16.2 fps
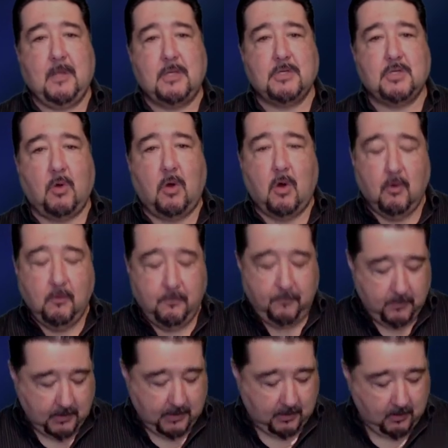So
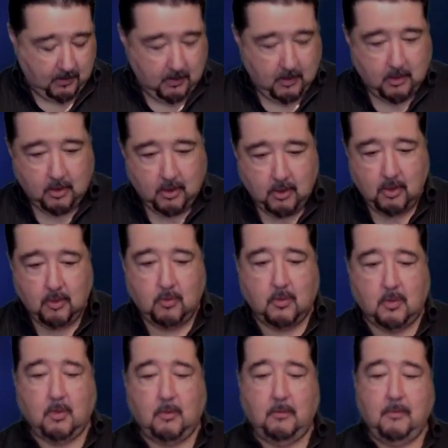hopefully you
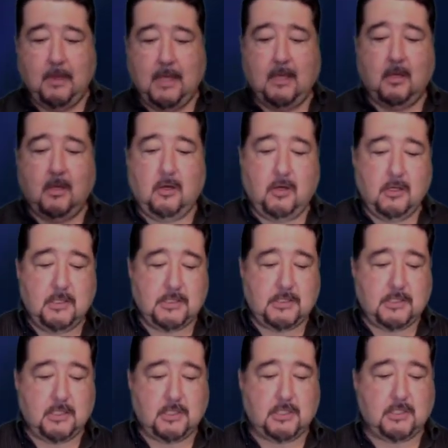will make good
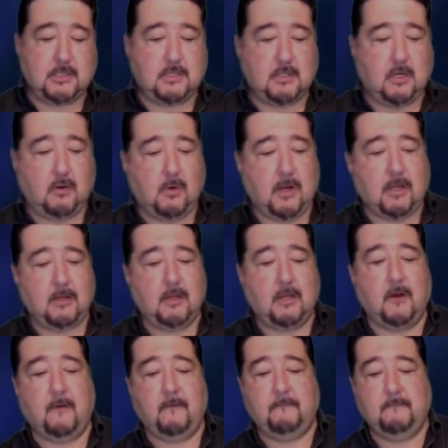decisions around
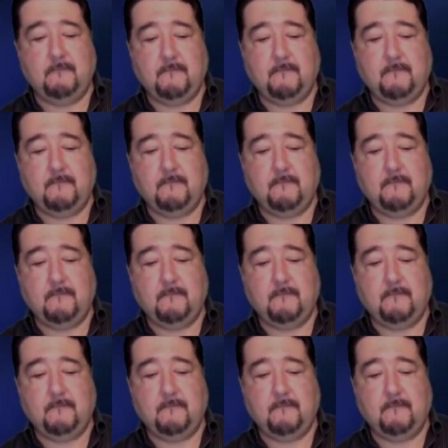here.